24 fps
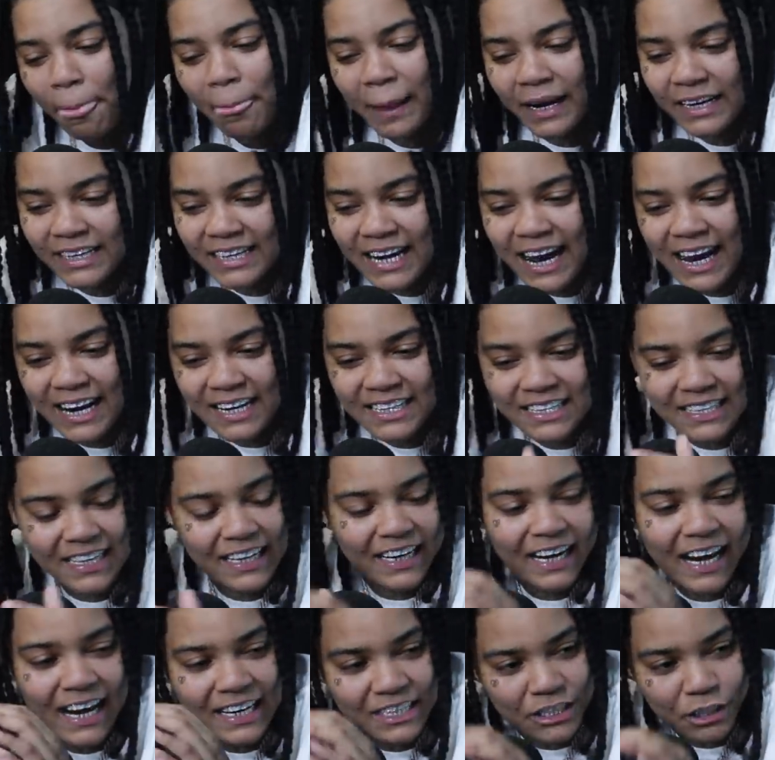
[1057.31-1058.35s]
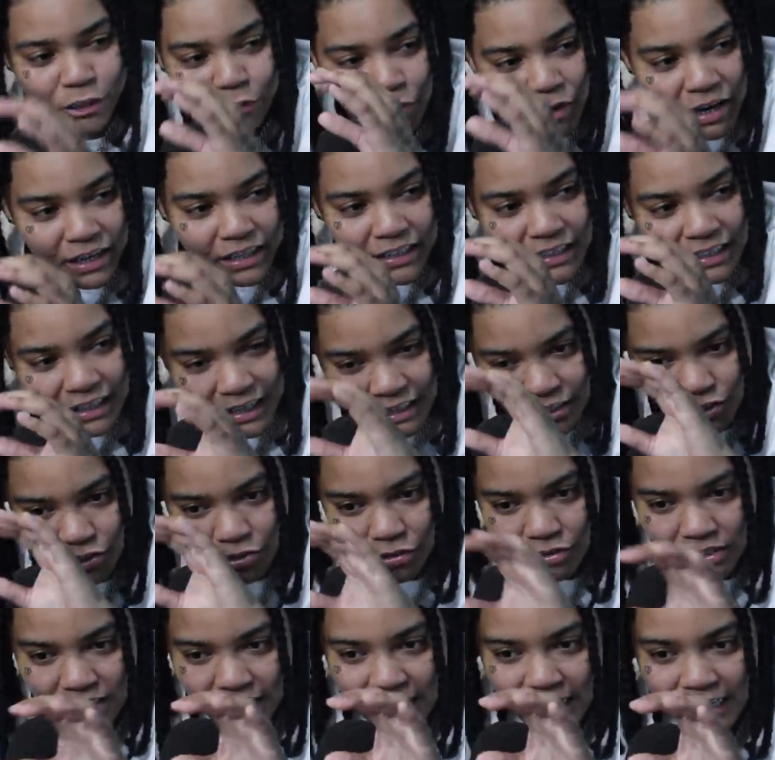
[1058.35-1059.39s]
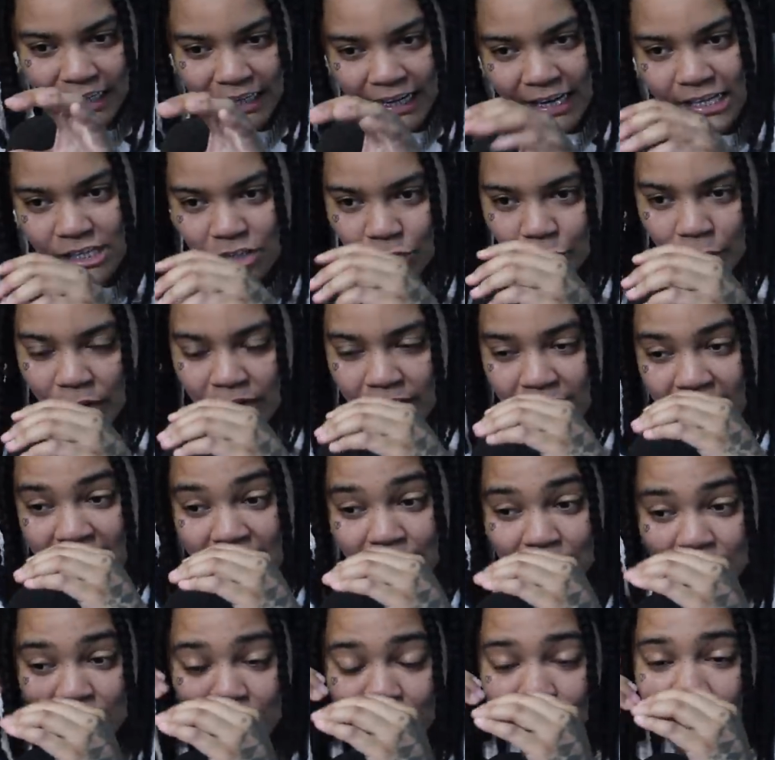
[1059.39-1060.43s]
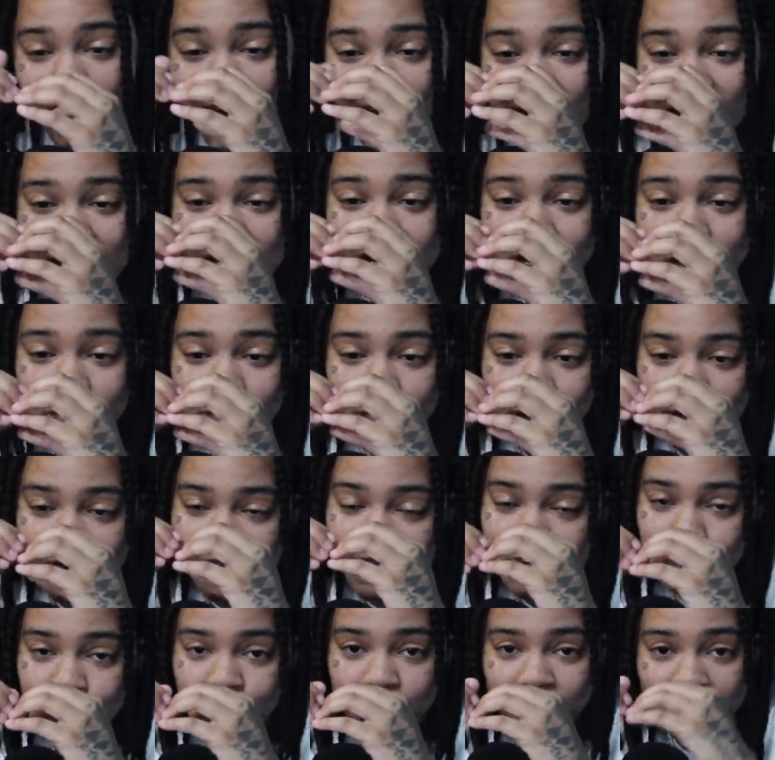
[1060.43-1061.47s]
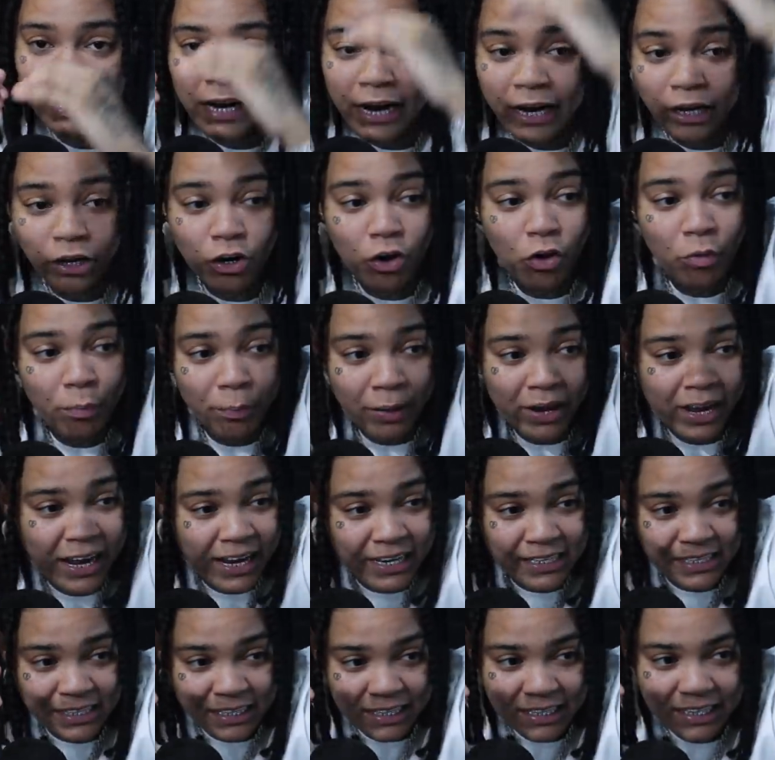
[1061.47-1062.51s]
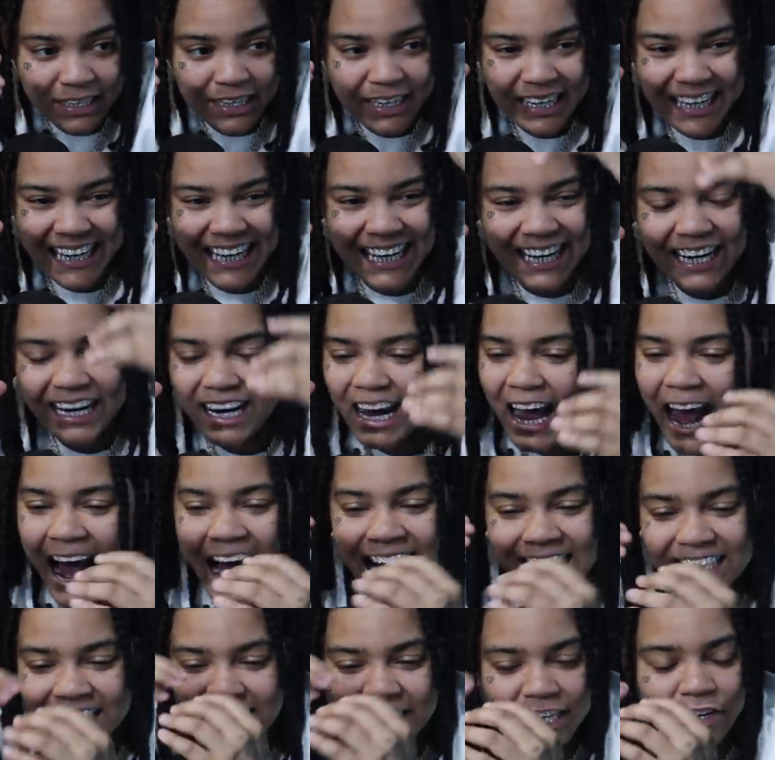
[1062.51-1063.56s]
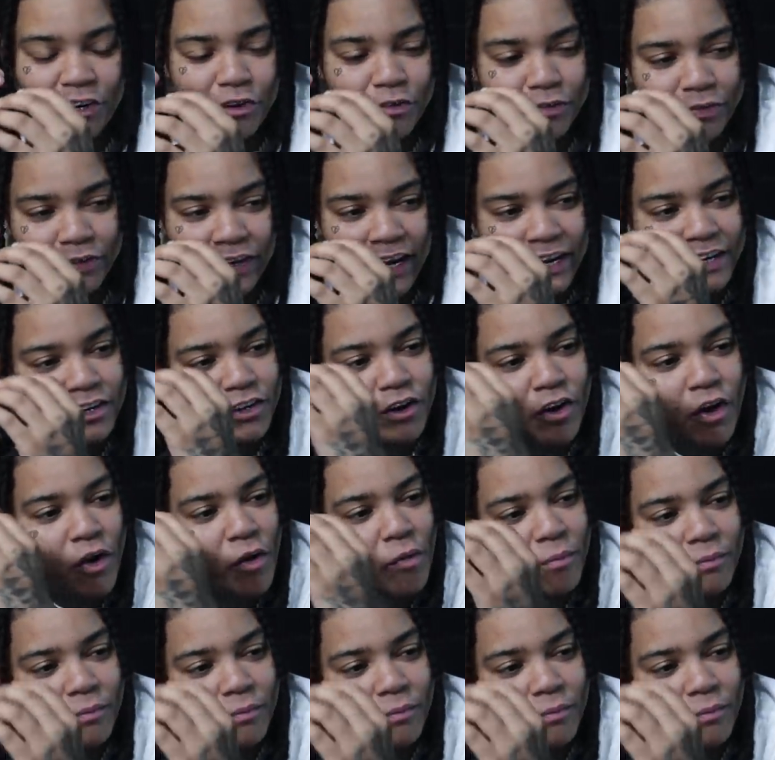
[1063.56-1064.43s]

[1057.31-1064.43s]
like that is a classic record, and it's yeah. gonna stay classic. Whether even if I had another record that's bigger than and go past it, yeah, I still, feel like no